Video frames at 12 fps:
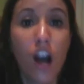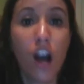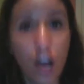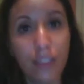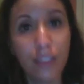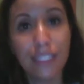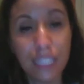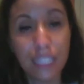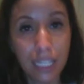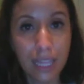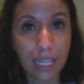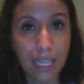All these
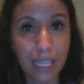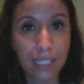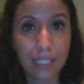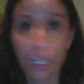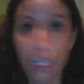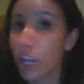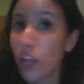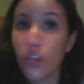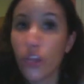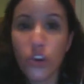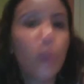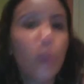little things,
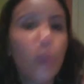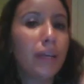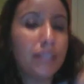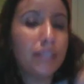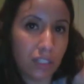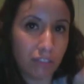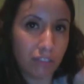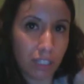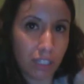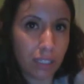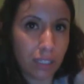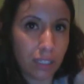they're no big deal
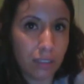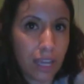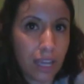really.